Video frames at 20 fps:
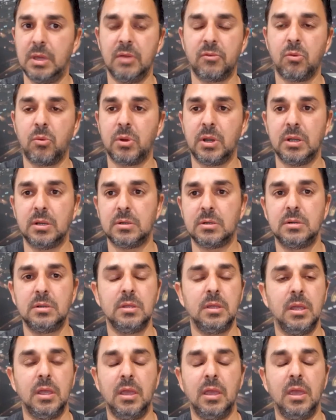everywhere,
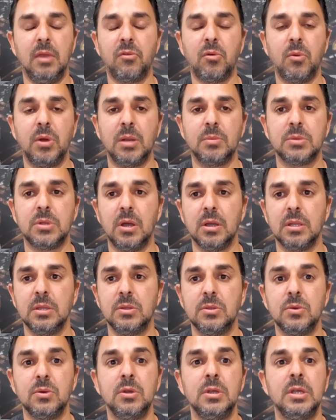everyone I'm talking
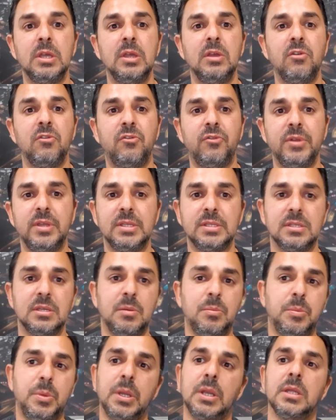to.
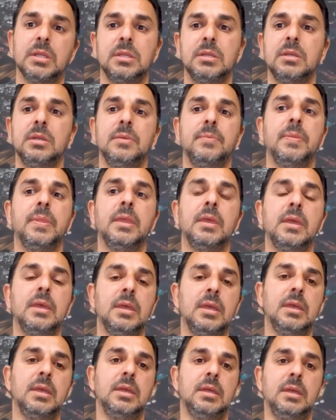Feasibility.
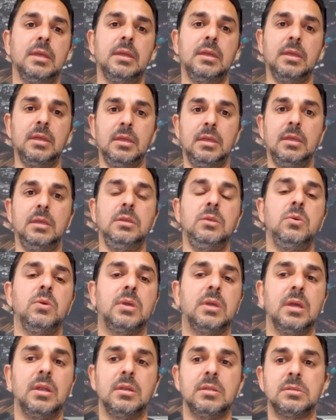You
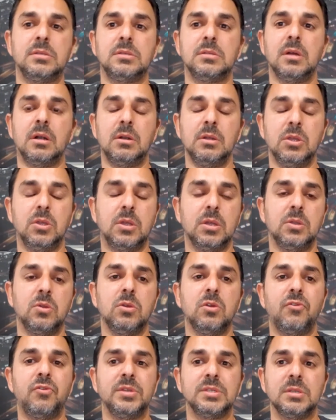can do
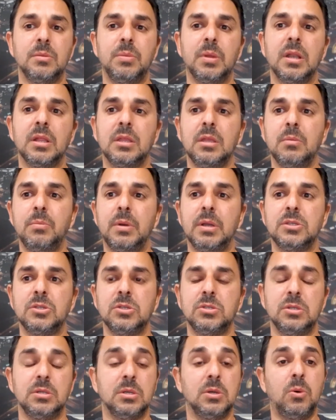your feasibility by
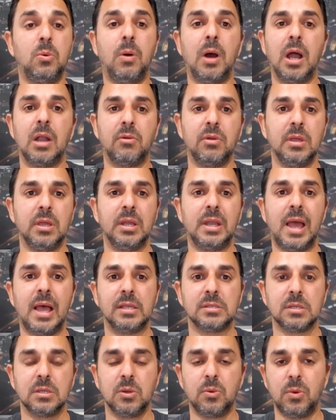just inquiring and
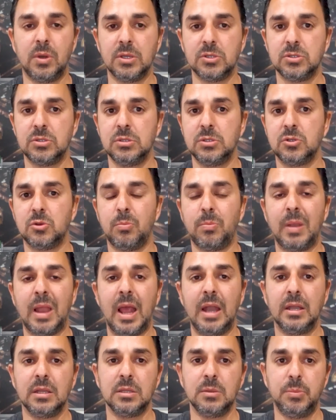asking questions your
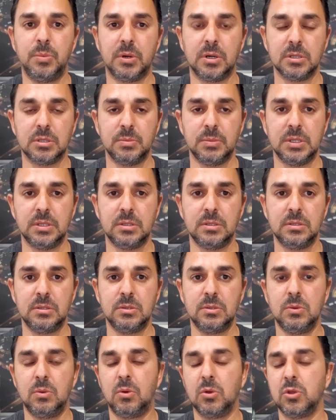planning
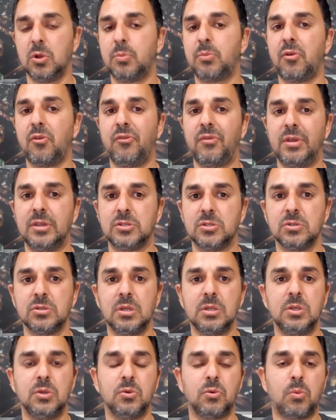department or your professional
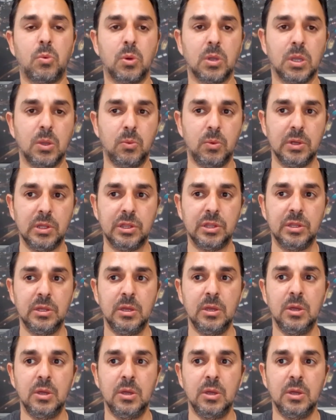that you're working with,